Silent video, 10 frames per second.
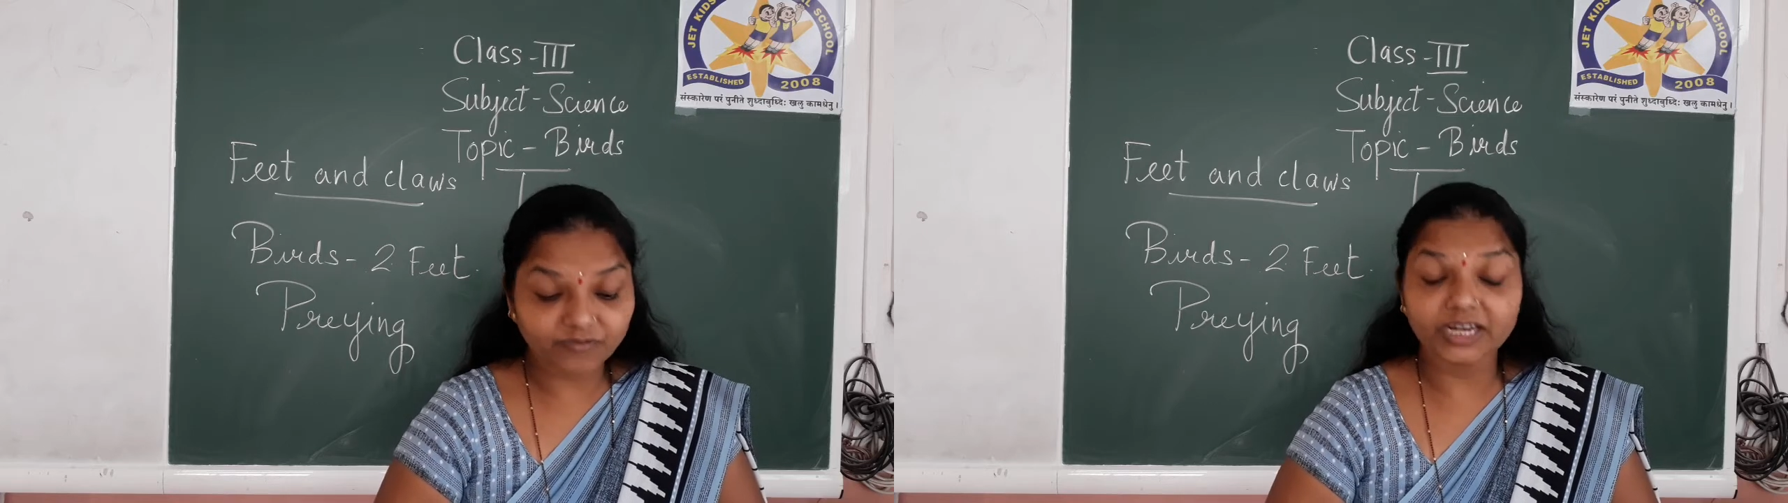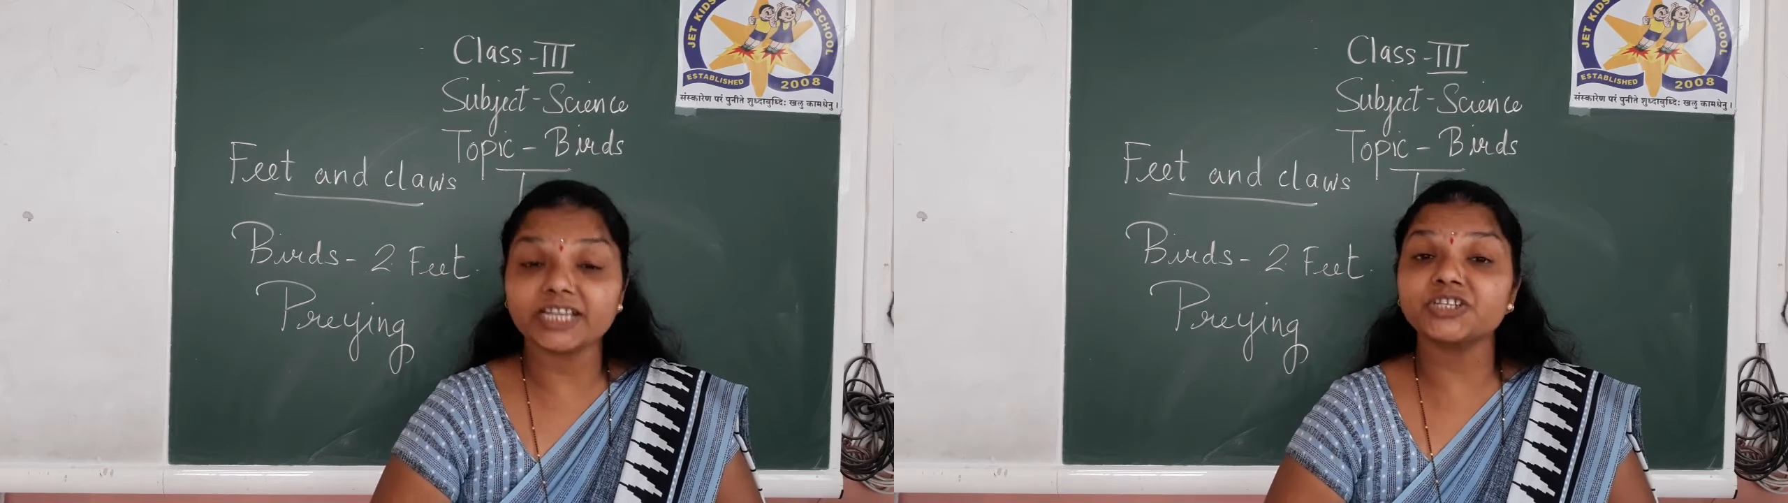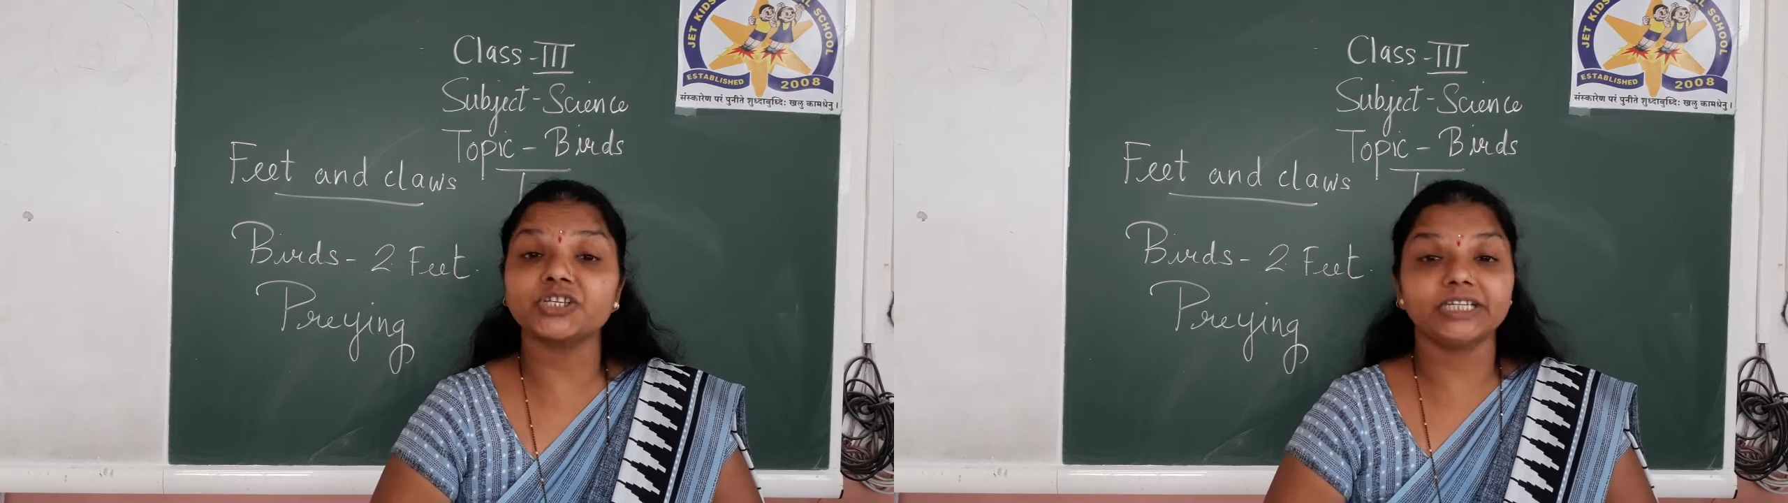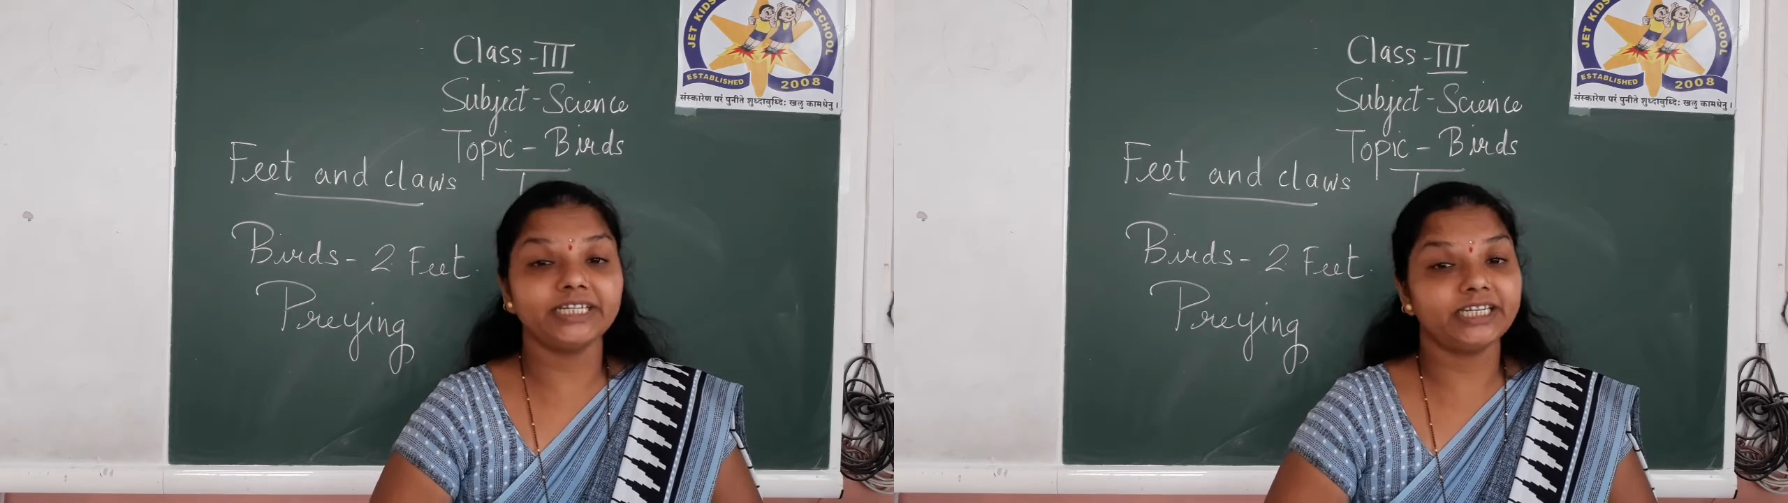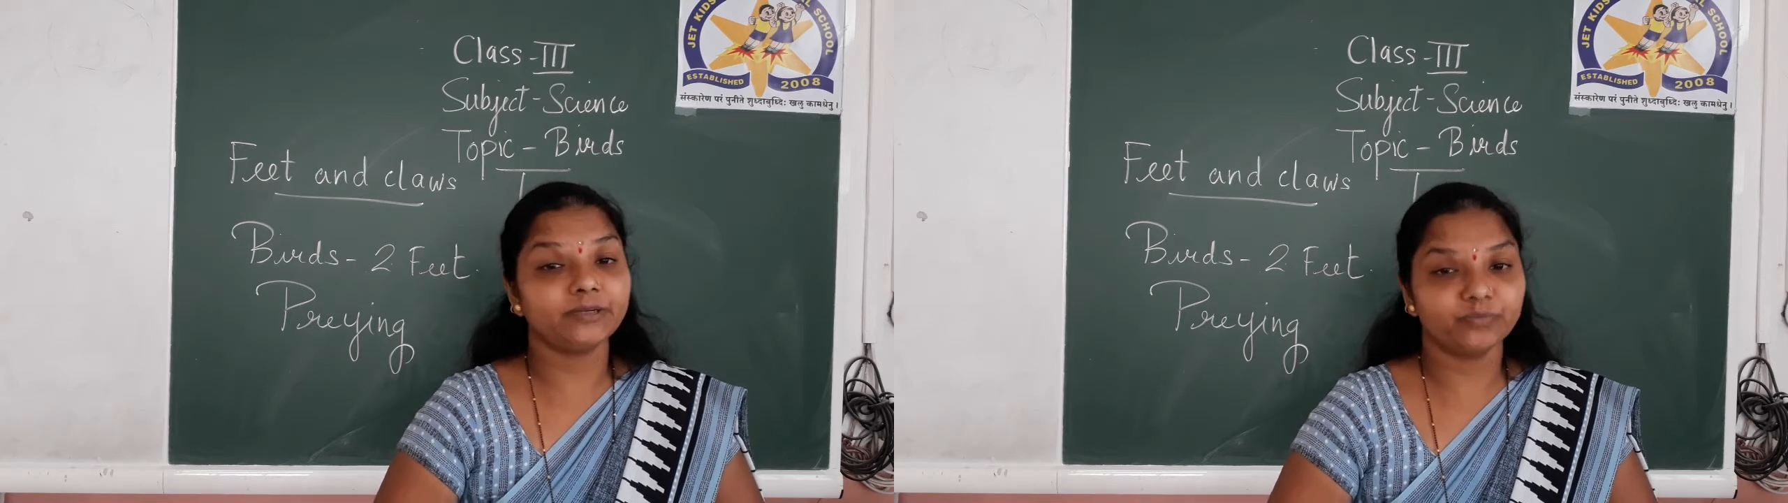
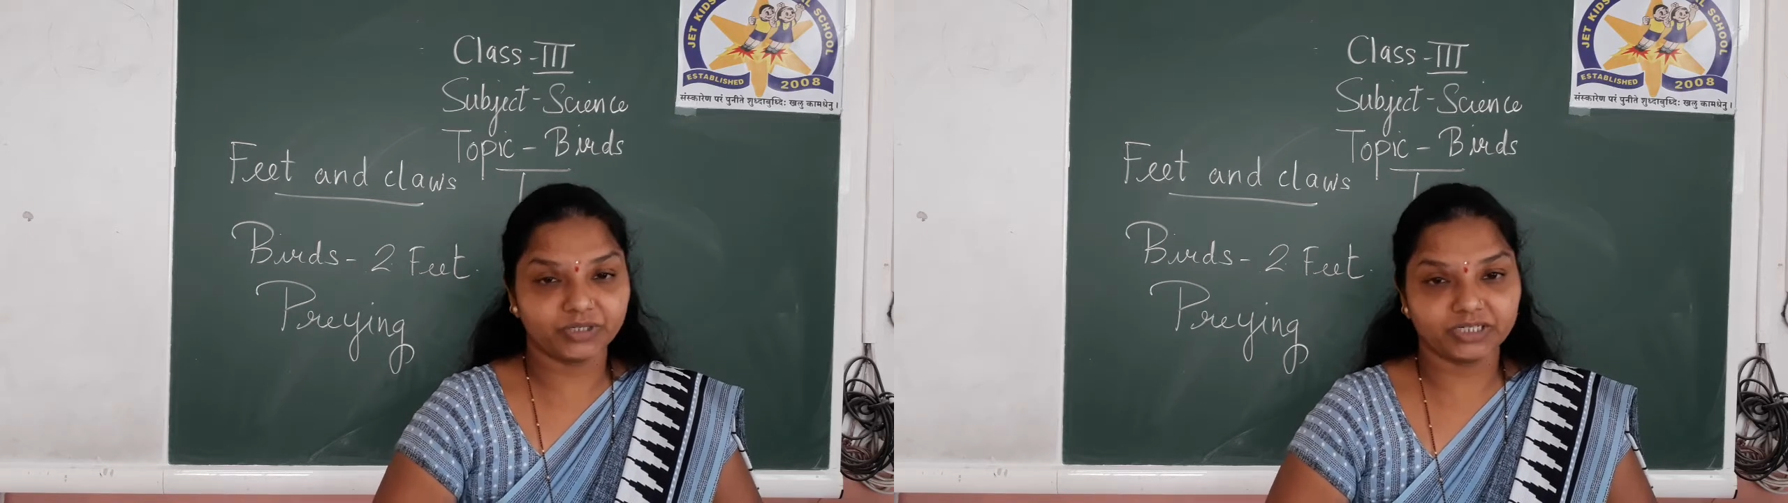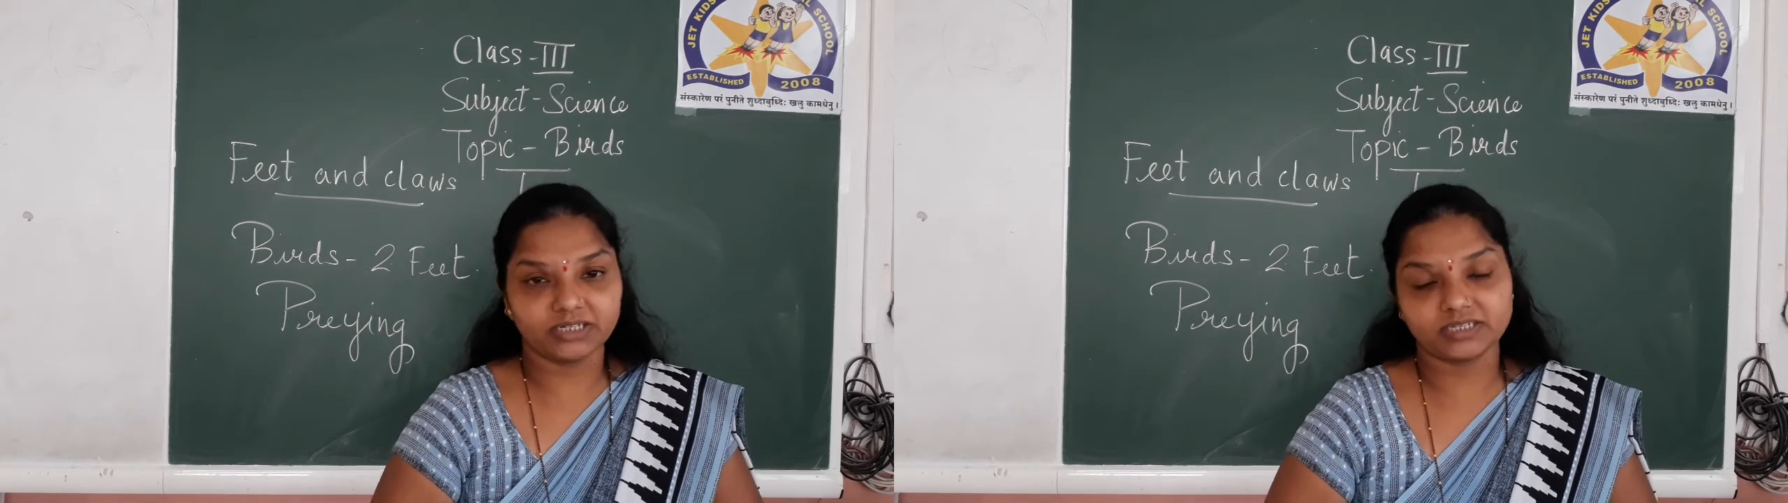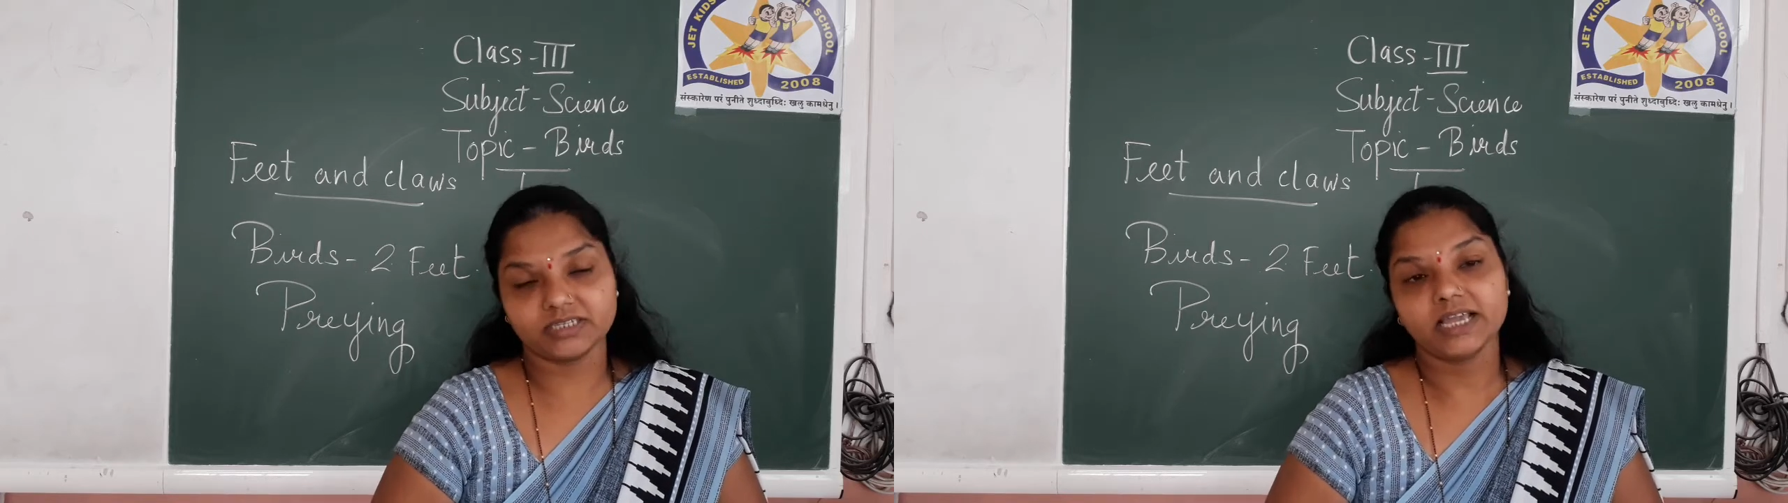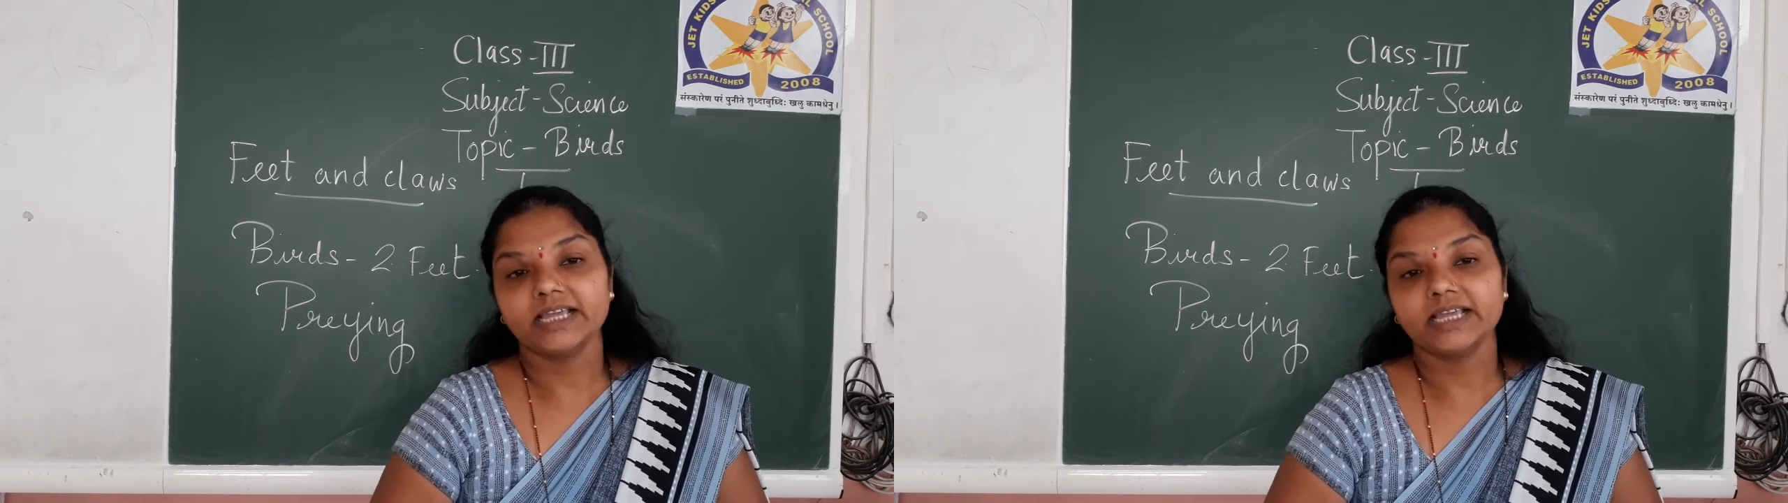flesh-eating birds.